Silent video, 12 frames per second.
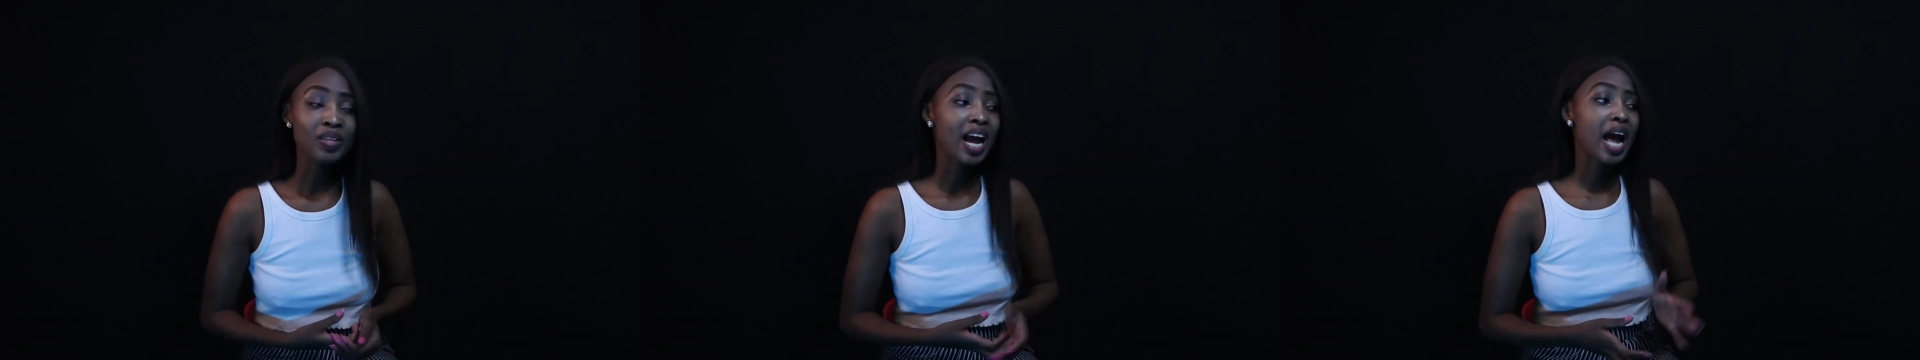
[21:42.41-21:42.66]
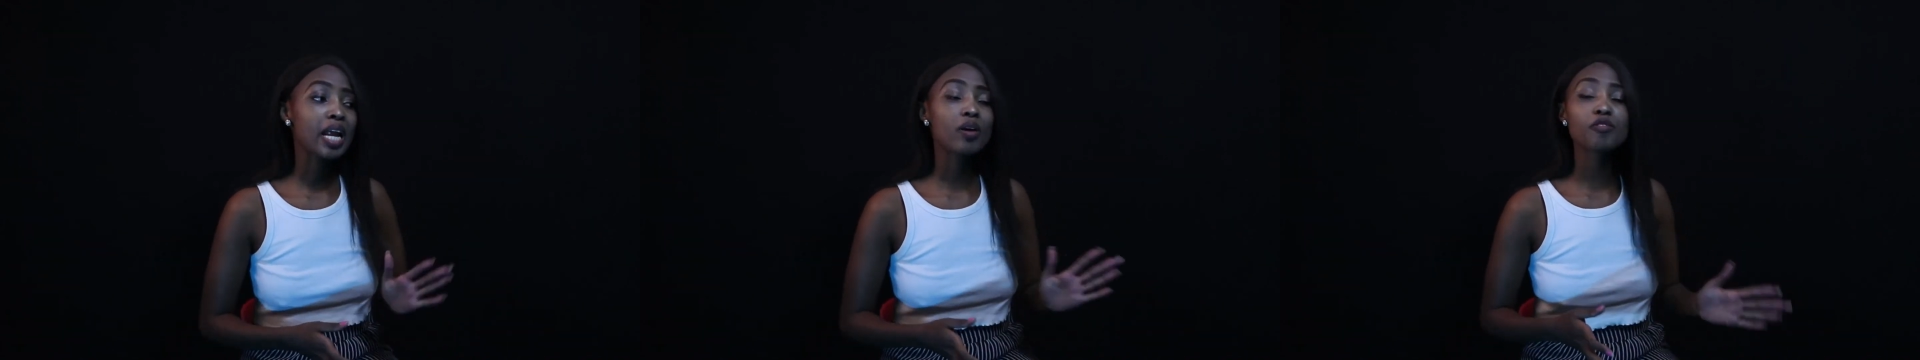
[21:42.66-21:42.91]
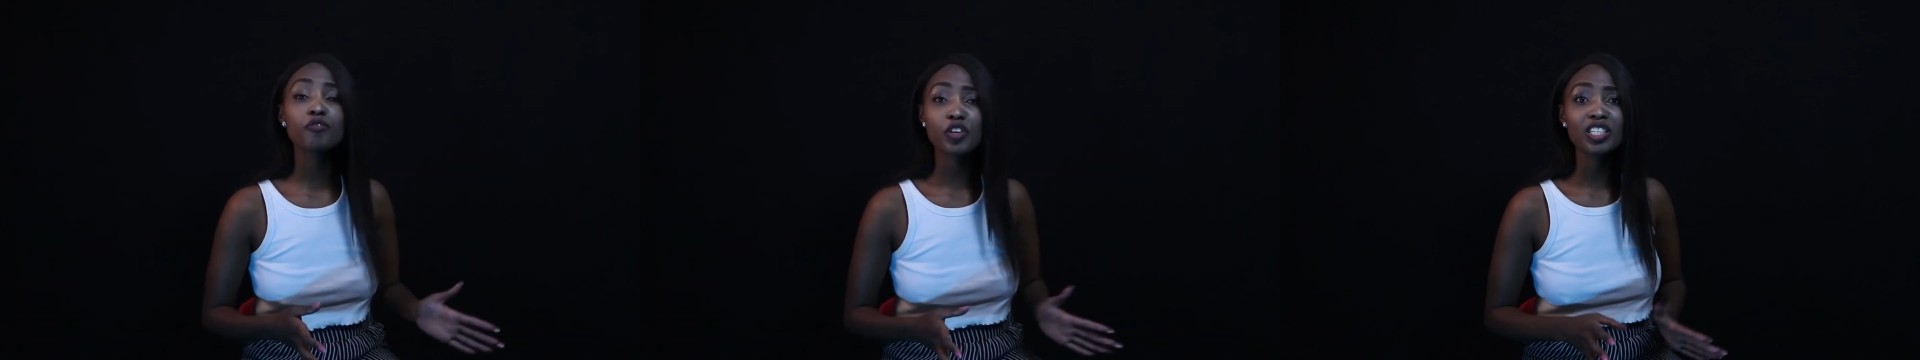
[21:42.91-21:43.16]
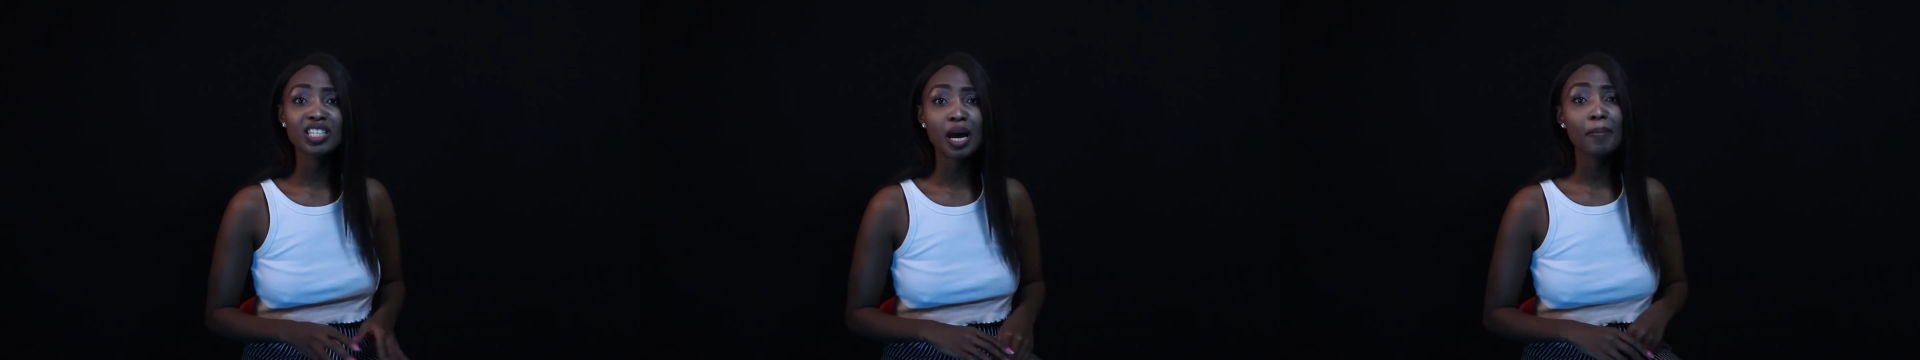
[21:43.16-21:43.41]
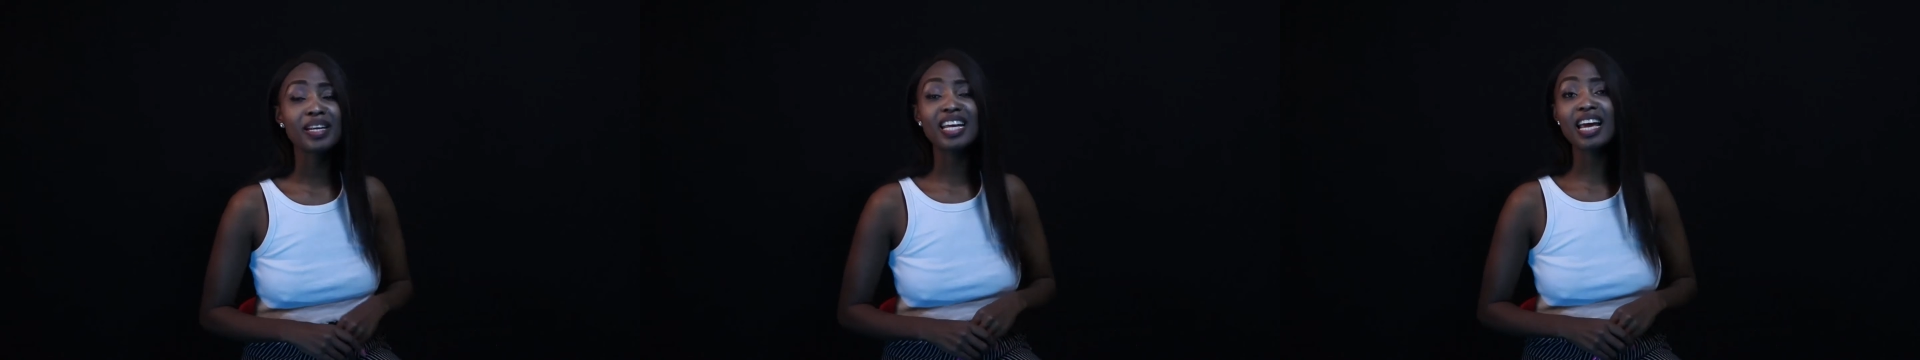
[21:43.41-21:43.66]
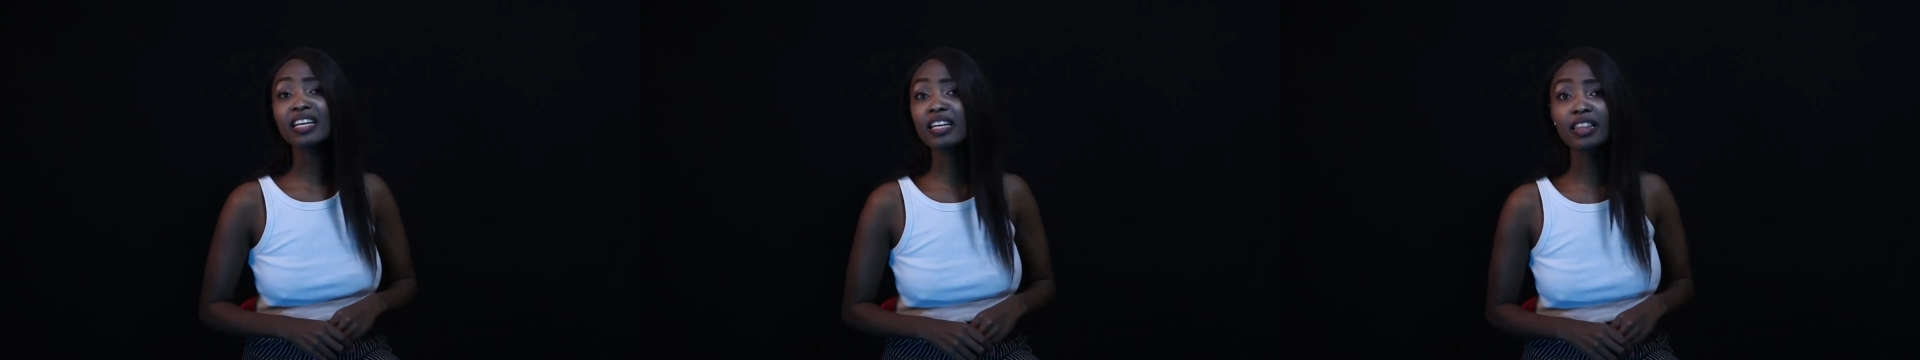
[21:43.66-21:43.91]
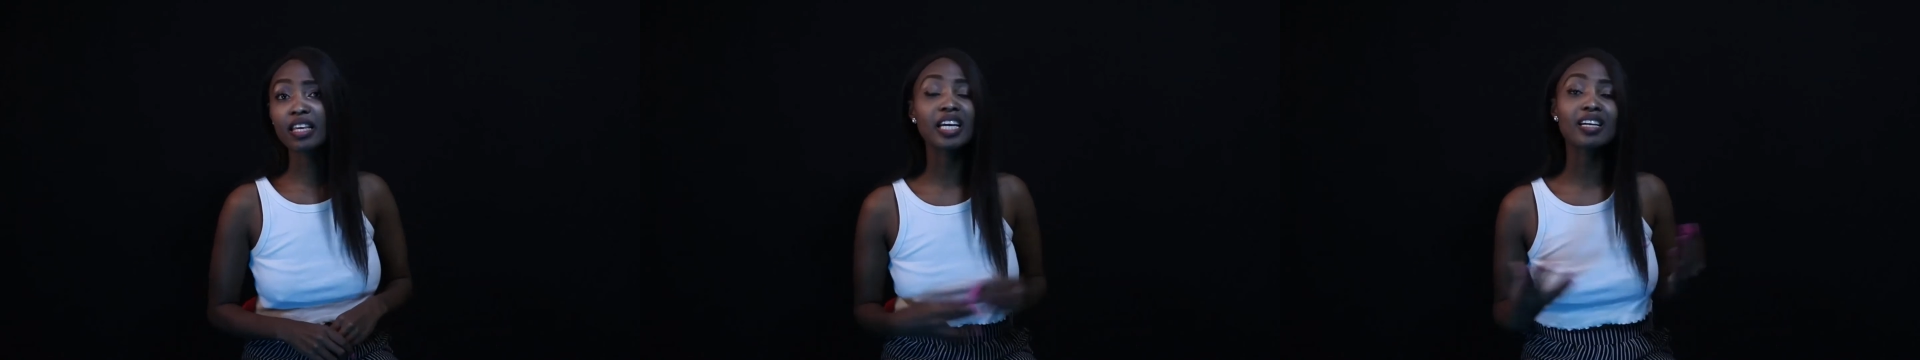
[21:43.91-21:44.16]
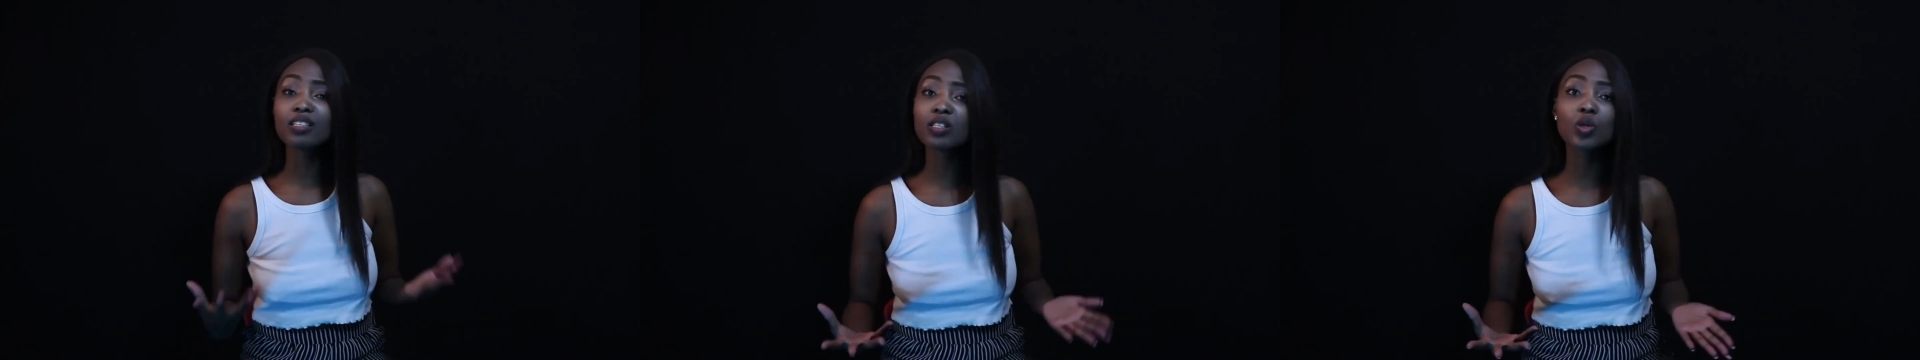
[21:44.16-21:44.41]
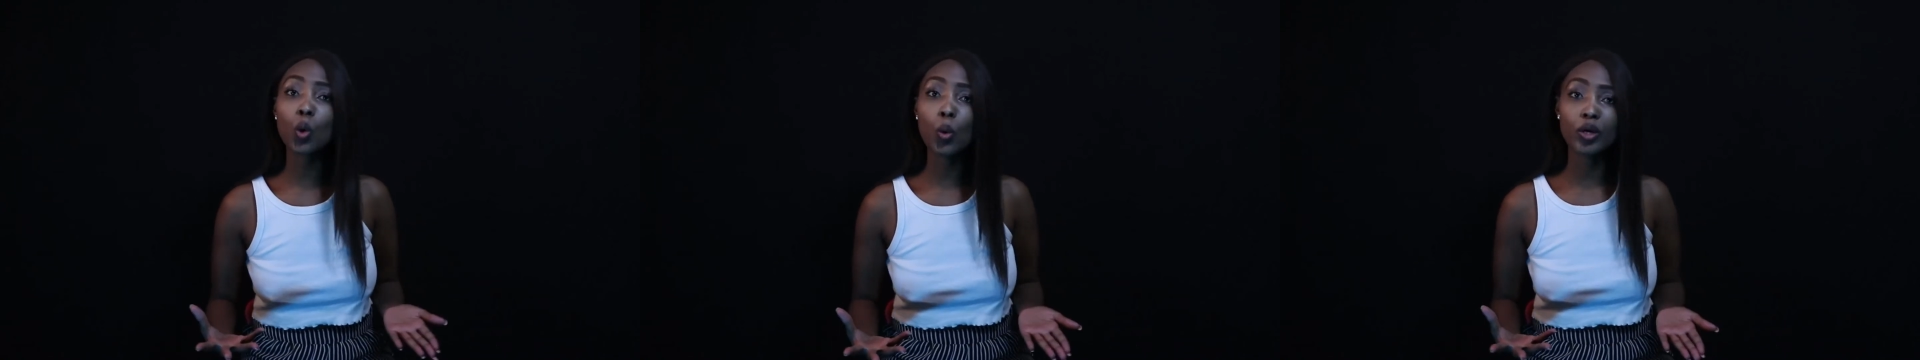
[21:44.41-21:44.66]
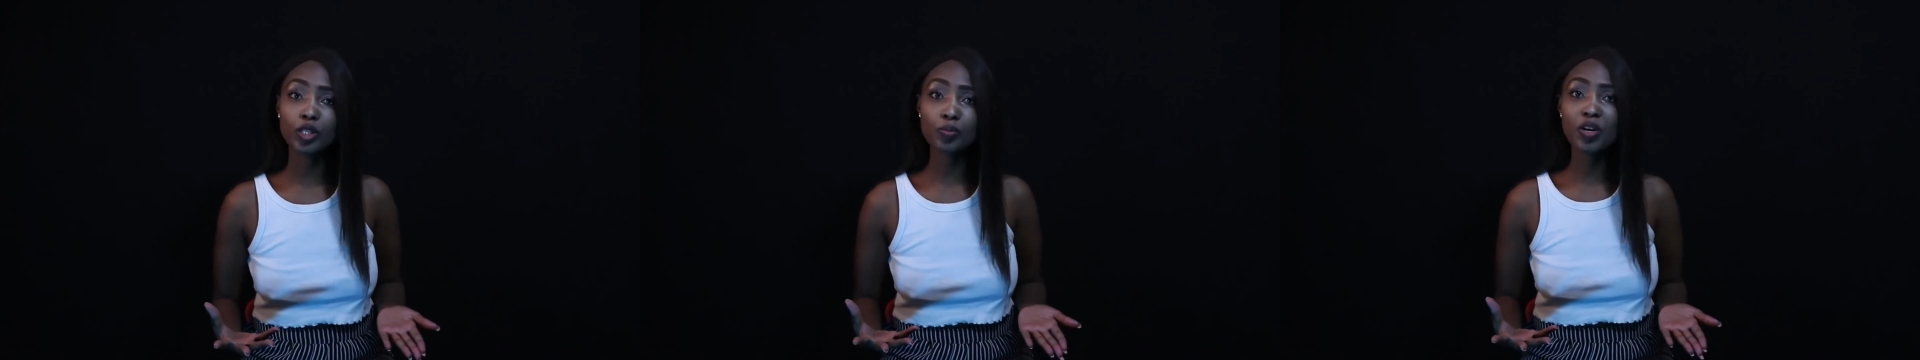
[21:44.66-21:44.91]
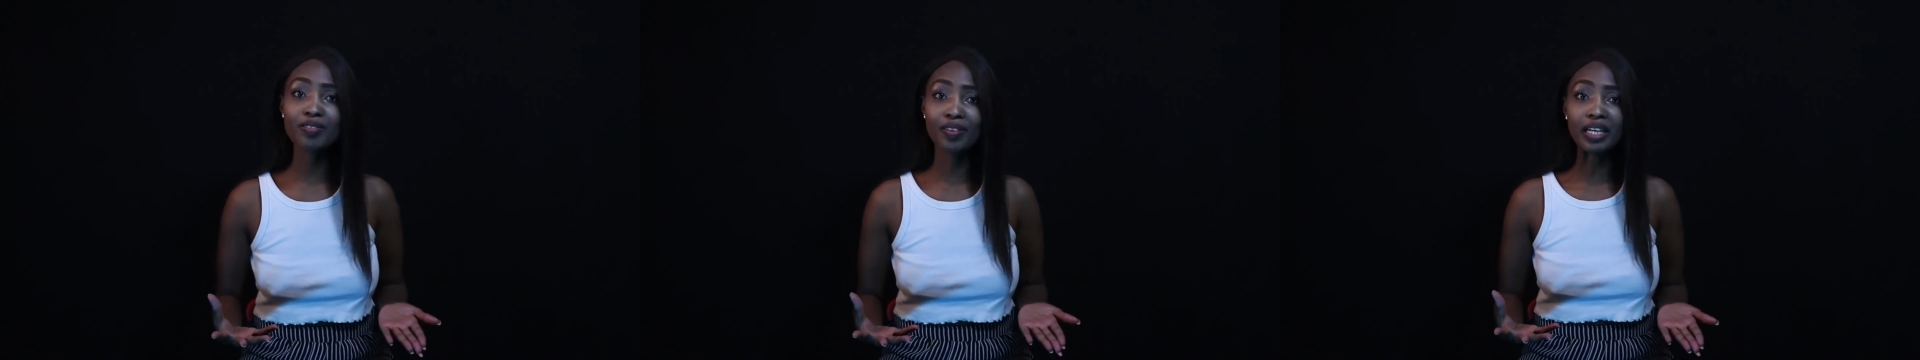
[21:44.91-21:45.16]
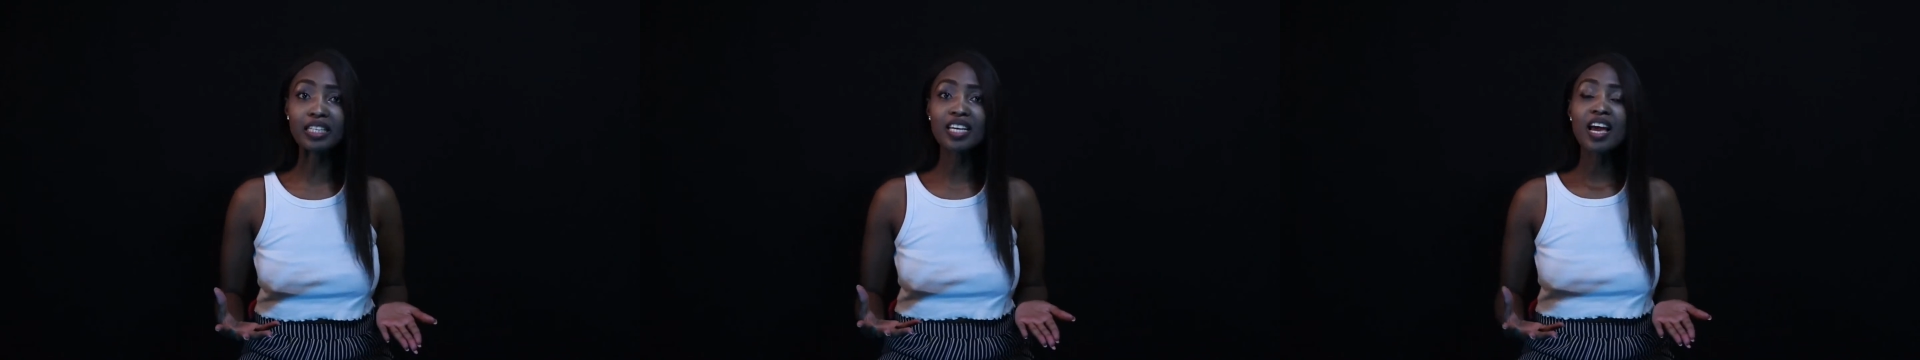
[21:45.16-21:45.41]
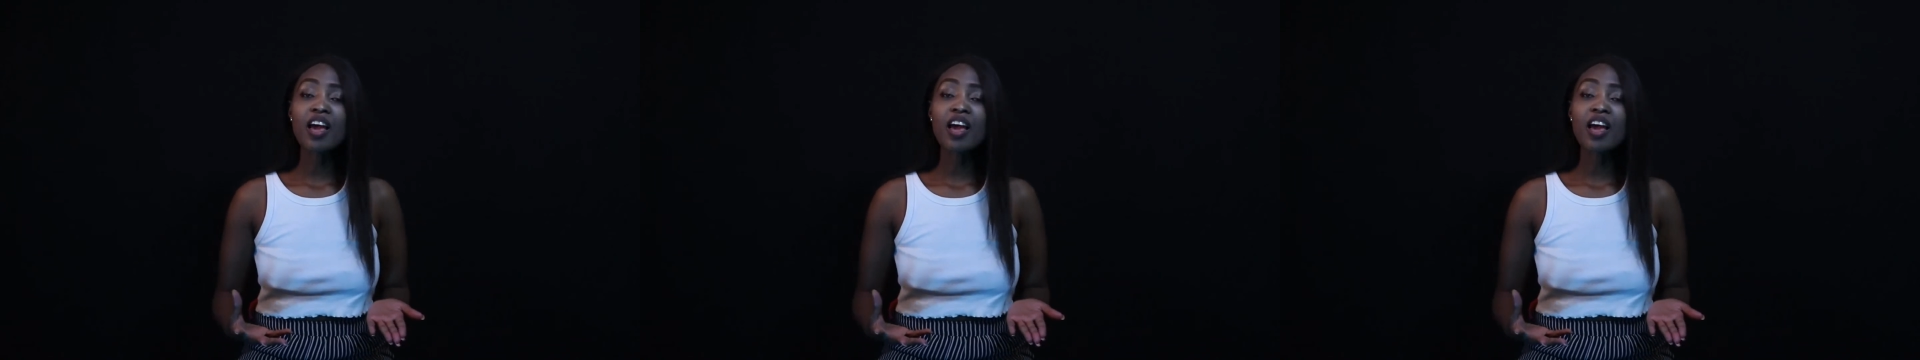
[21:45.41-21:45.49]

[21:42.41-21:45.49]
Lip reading: and our first time in anything isn't always perfect.